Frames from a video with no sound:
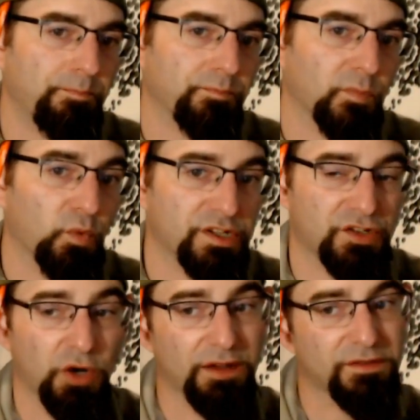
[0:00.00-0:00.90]
which is
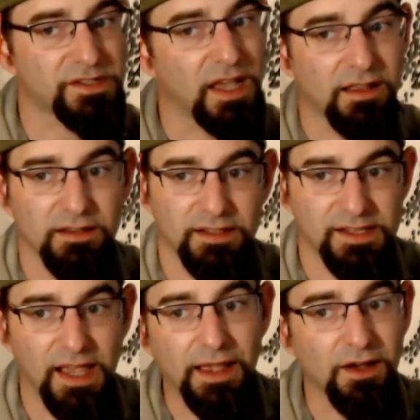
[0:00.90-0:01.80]
great for cycling a
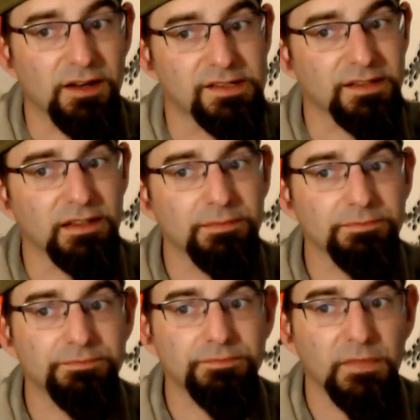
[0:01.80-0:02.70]
tank. Honestly,
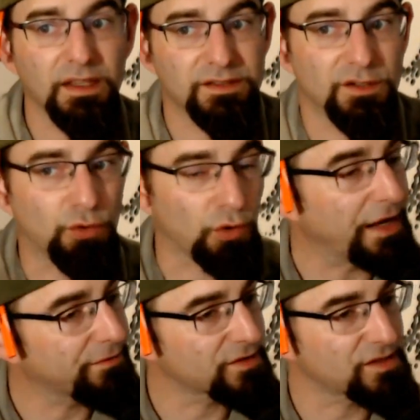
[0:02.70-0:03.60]
it's
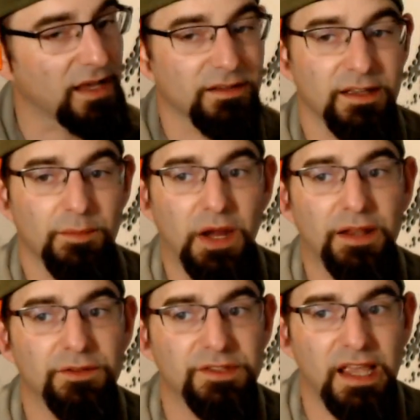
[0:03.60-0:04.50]
great for cycling a brand
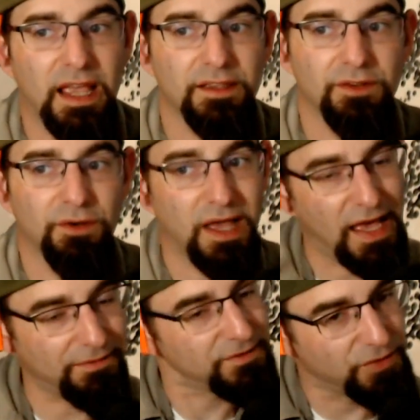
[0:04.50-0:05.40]
new tank. You don't
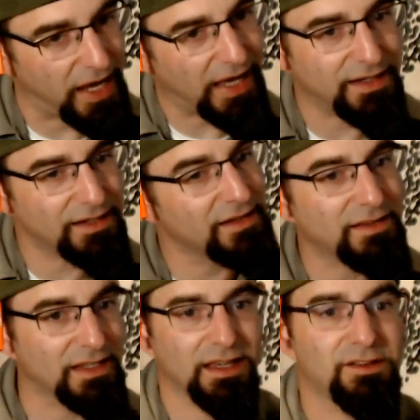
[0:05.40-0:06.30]
have to add
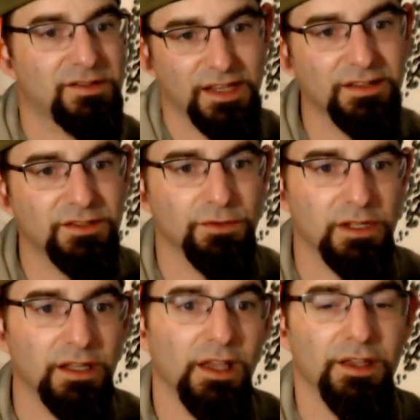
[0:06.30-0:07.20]
anything else into
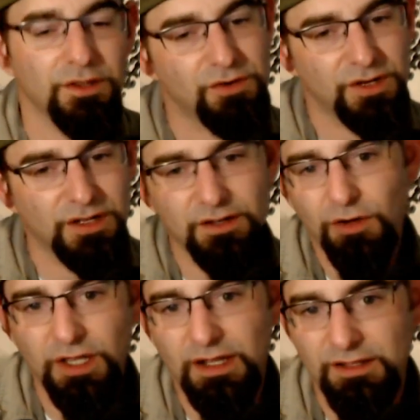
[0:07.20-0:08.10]
it. You don't need to go
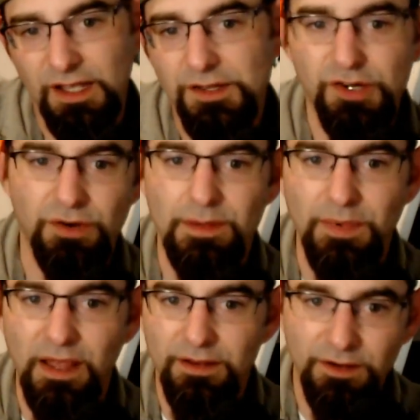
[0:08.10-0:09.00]
get a dead shrimp
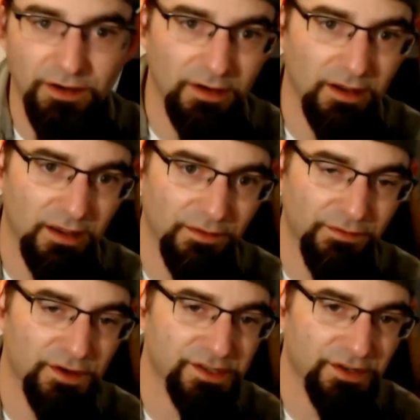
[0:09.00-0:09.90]
out of your
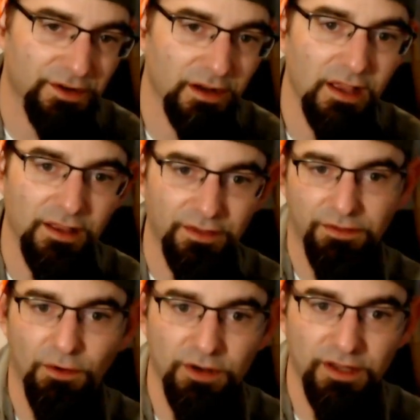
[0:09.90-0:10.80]
freezer,
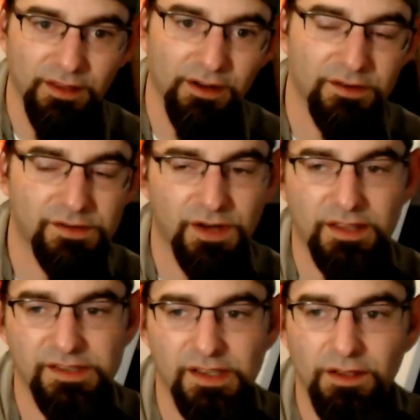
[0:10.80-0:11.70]
throw it in there to try
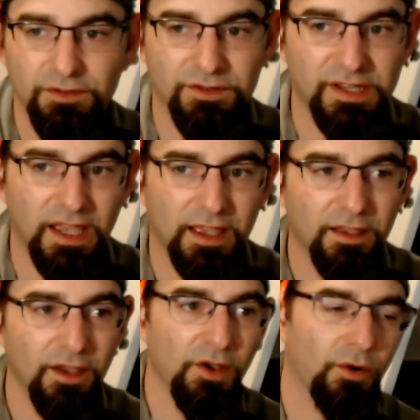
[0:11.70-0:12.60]
and cycle your tank,
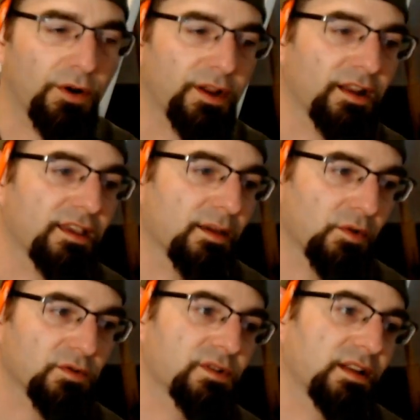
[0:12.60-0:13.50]
or any kind of
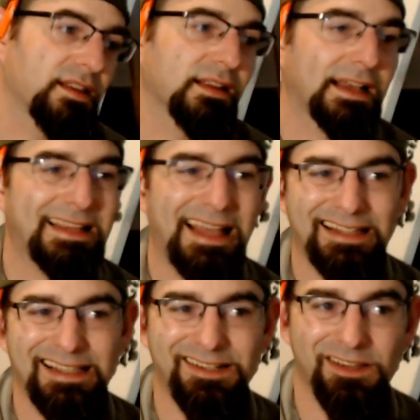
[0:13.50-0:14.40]
chemicals or anything like that.
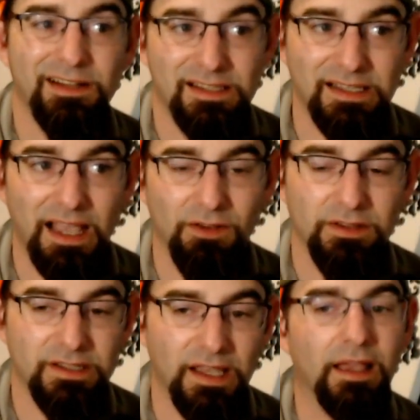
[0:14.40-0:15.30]
It's actually going to cycle the
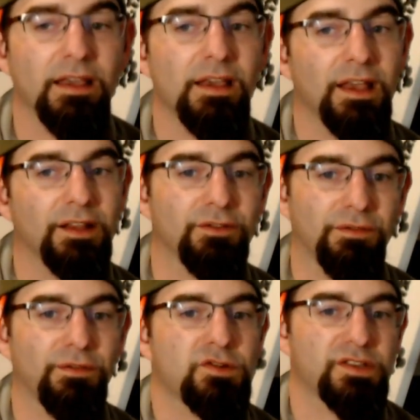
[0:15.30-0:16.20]
tank, and you can
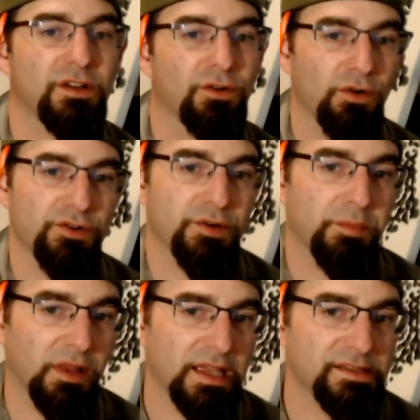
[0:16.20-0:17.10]
focus on growing your
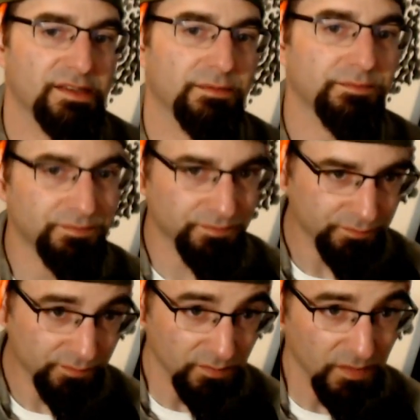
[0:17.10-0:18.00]
plants
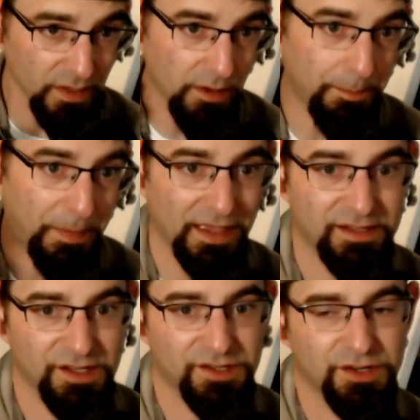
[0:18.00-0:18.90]
and pay
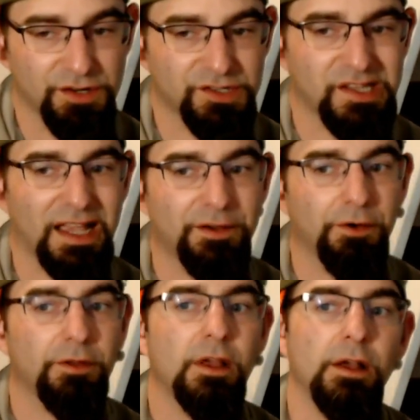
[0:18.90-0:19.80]
attention to your
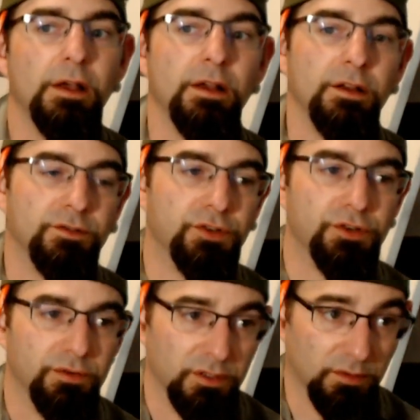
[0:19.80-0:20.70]
cycle. Do
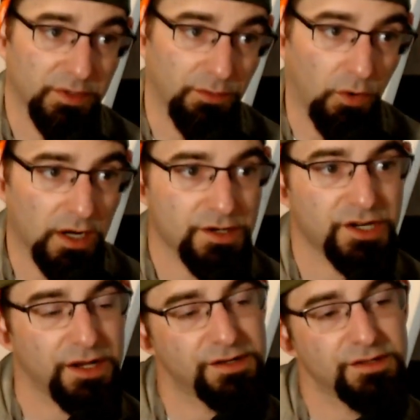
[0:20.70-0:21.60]
your little bit of water
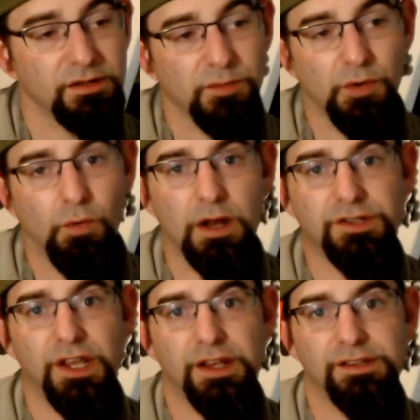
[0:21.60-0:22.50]
changes,
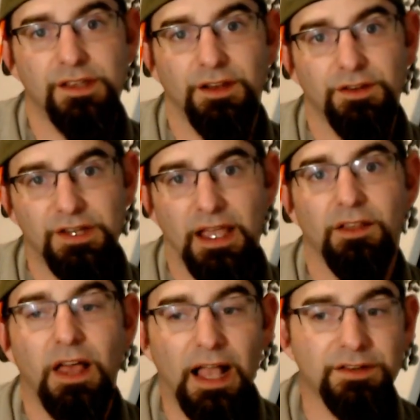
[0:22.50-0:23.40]
and your tank
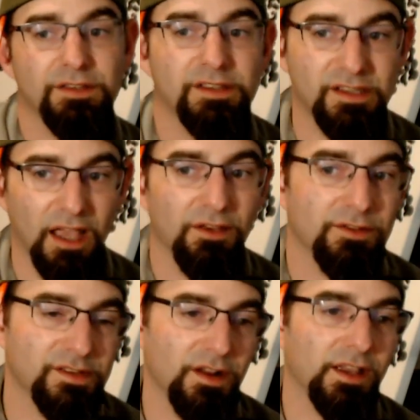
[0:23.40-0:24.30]
will actually cycle
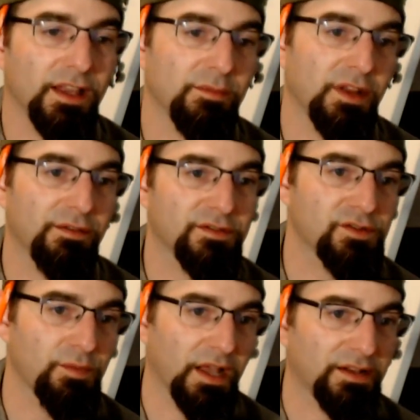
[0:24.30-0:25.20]
and start getting
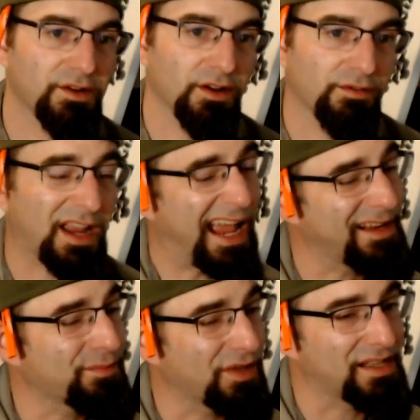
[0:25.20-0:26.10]
beneficial bacteria. If you're
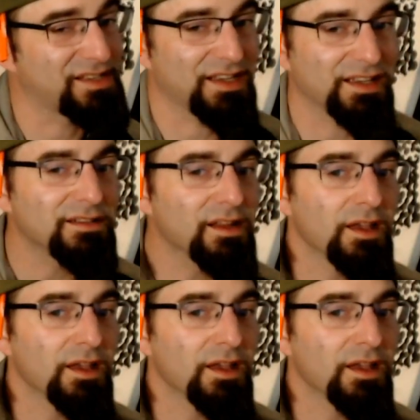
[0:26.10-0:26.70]
adding plants in,